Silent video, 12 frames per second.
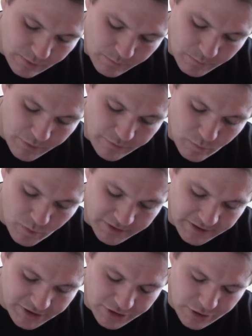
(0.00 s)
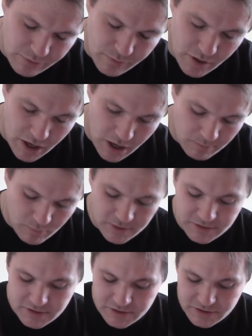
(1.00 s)
Move of 1-2, arm
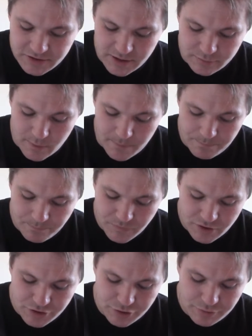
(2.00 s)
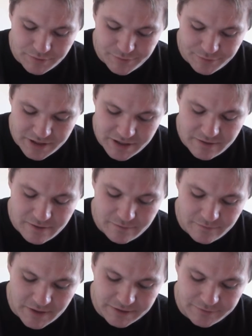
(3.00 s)
1, size 1. Shoot of 3,
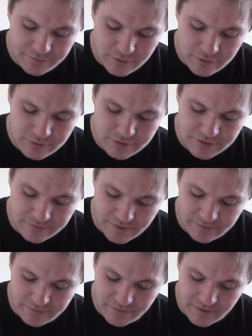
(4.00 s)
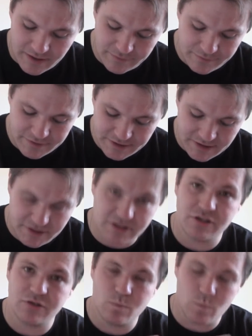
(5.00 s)
fight of 4, survive of 5.
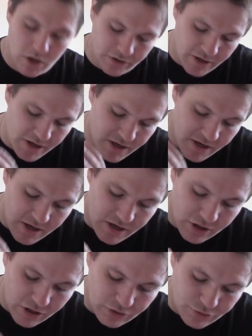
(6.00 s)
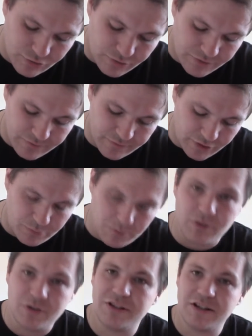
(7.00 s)
Tactician 1, Construct,
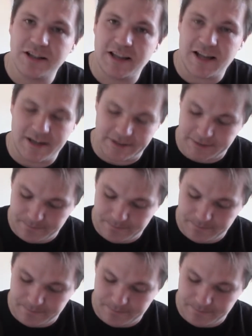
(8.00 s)
Vulnerable, Glide.